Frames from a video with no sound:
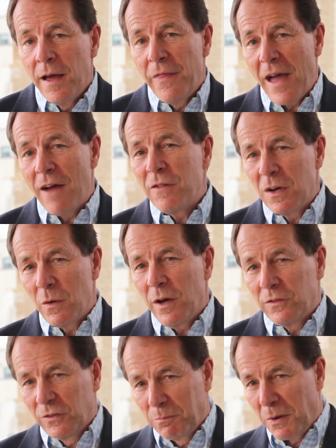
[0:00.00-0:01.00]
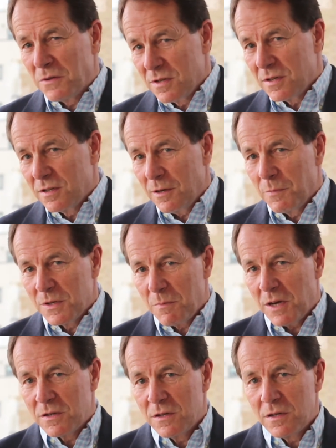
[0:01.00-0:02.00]
And that requires sponsorship as
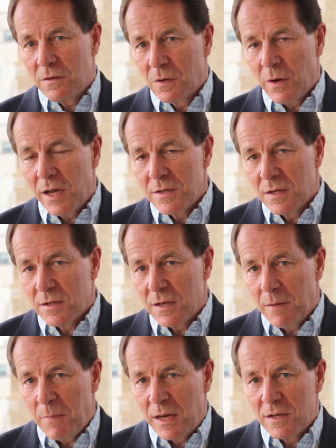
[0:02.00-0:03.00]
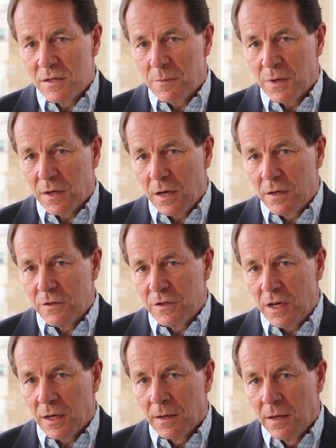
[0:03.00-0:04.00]
much as it requires things like mentorship and
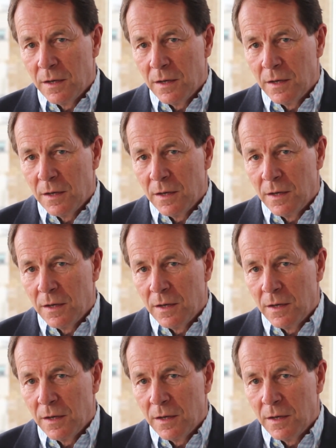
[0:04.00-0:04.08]
coaching.